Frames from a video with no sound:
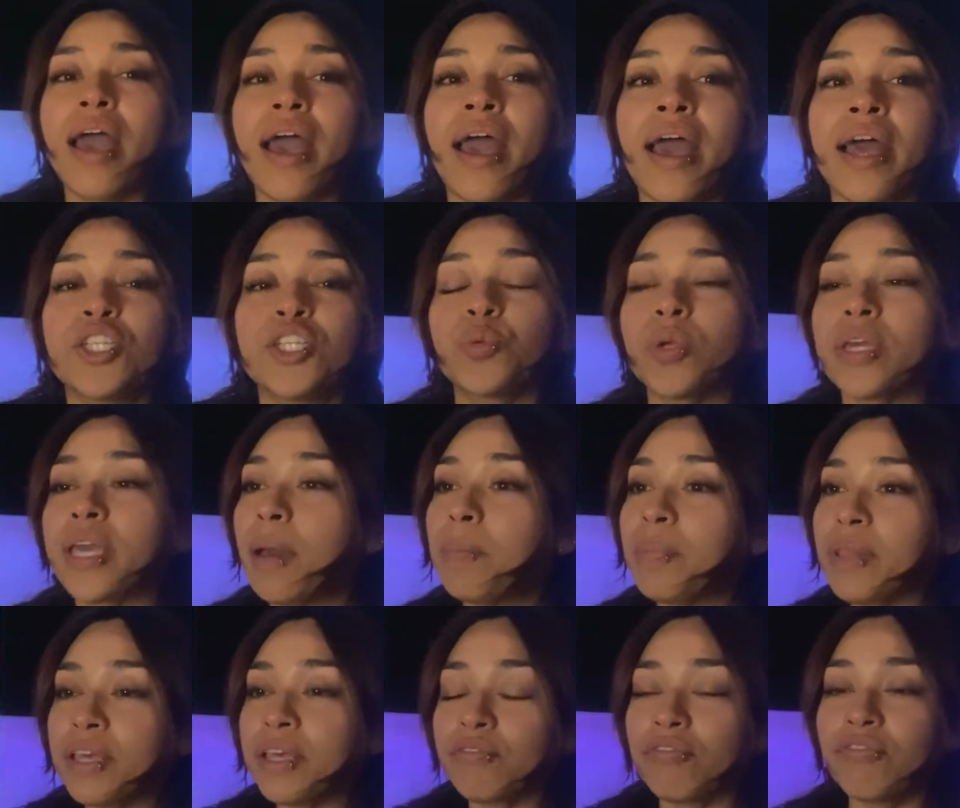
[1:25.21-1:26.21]
And we kept
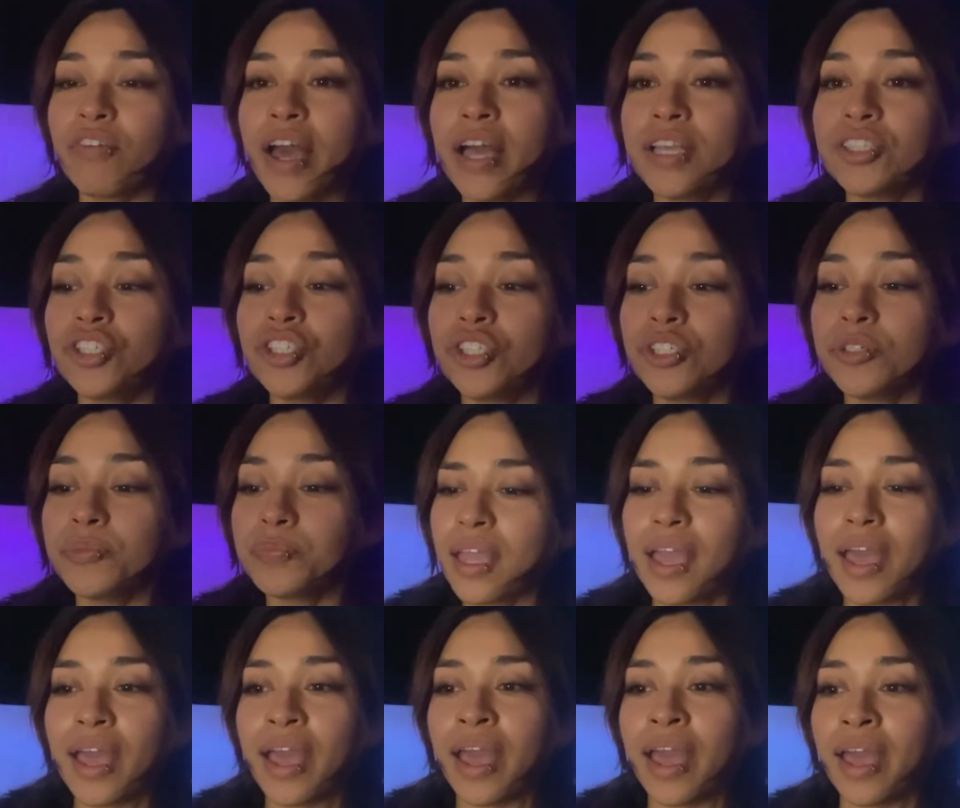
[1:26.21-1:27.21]
playing fetch
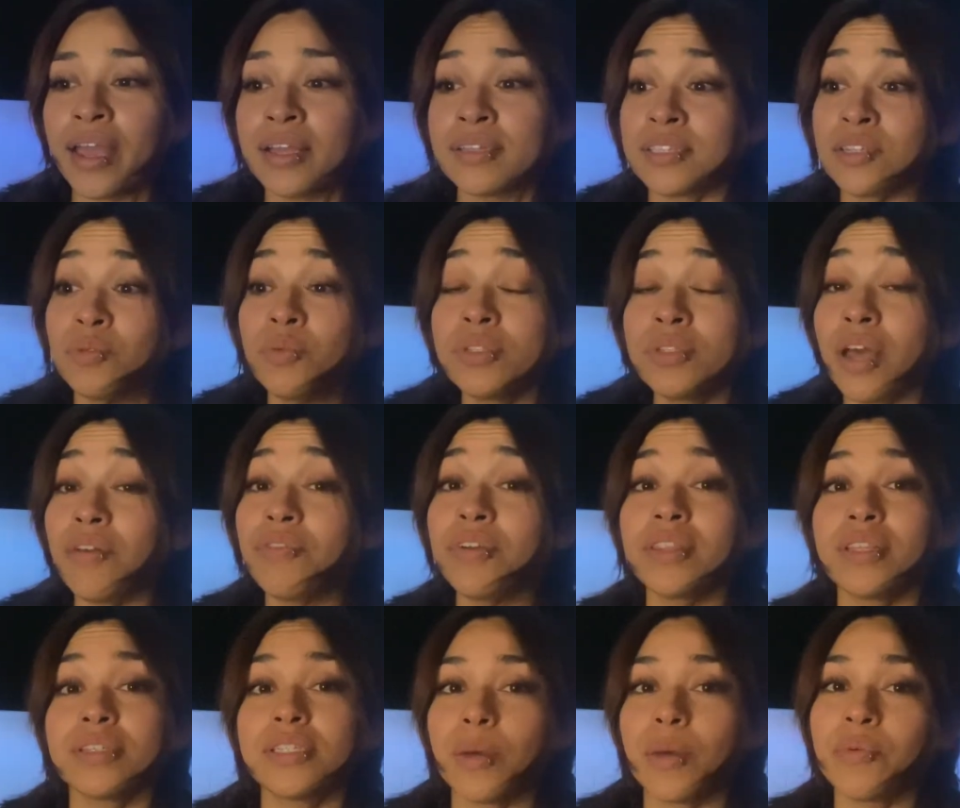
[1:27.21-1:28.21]
and he was
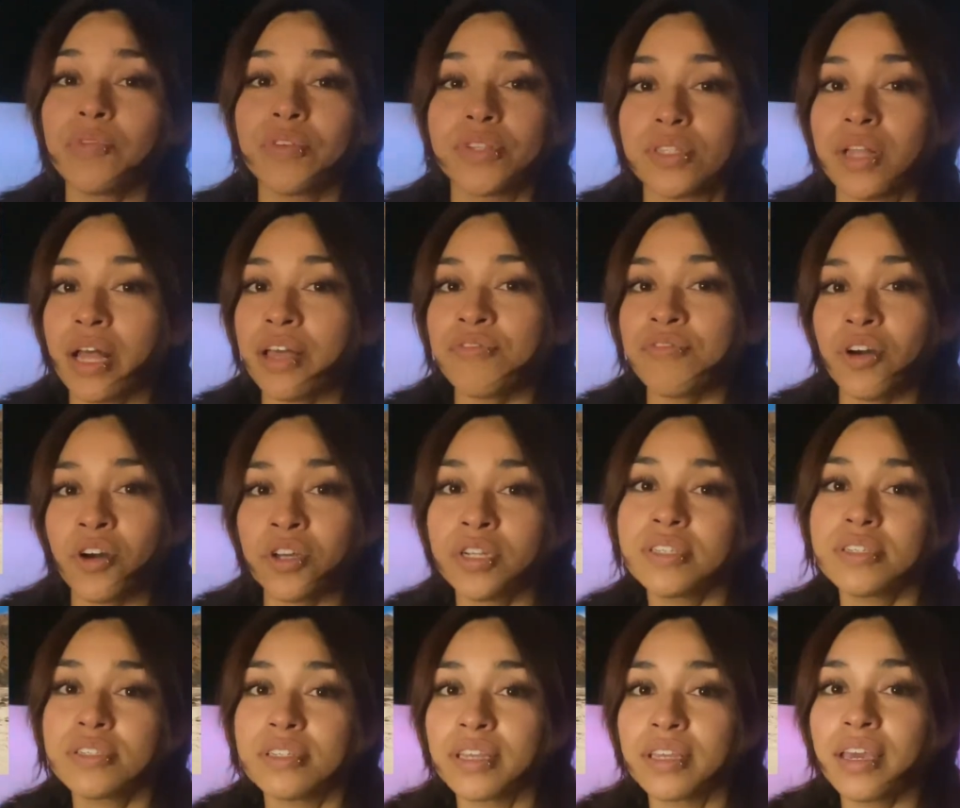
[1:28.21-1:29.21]
having the time of his life,
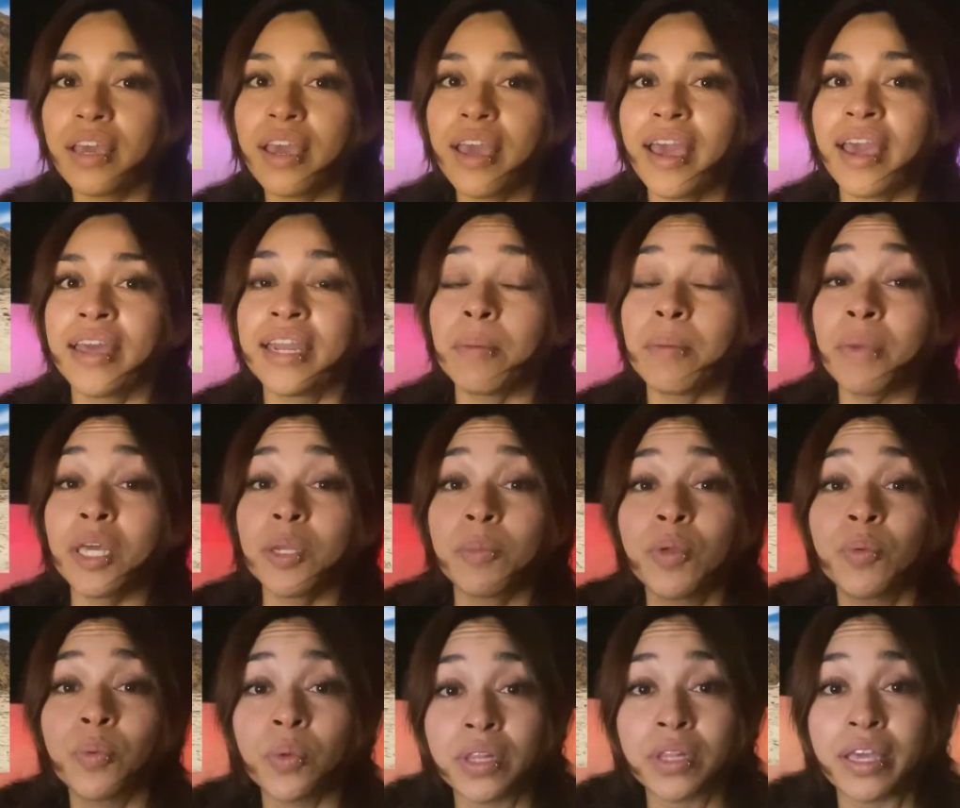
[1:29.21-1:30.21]
honestly. And it made
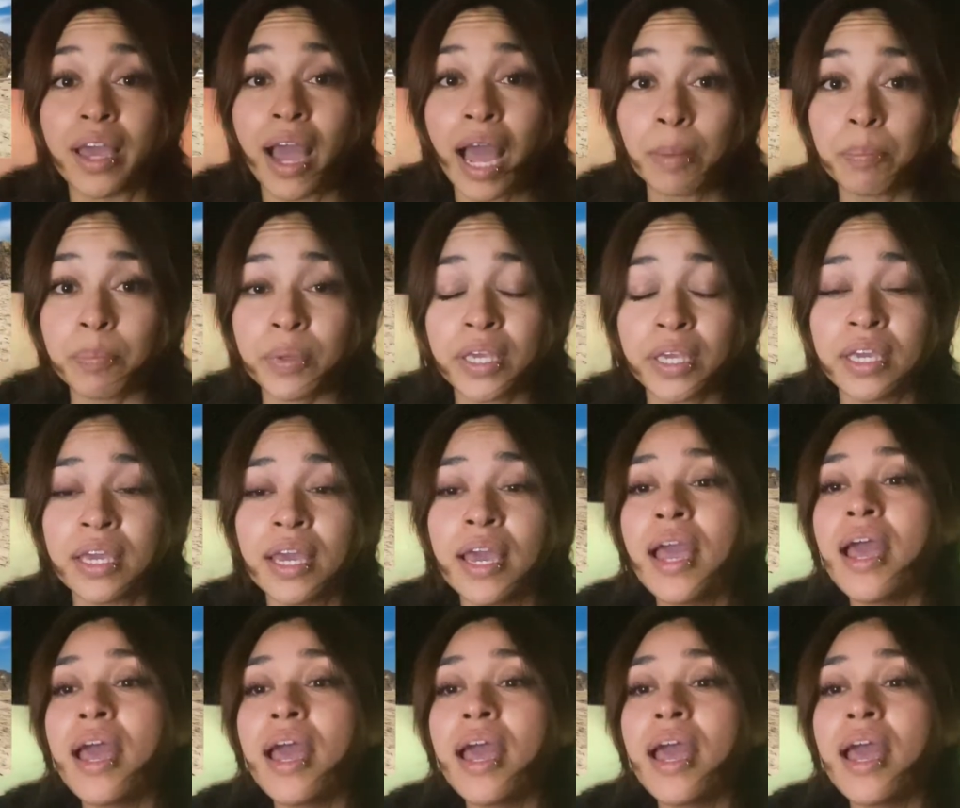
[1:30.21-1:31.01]
me really happy.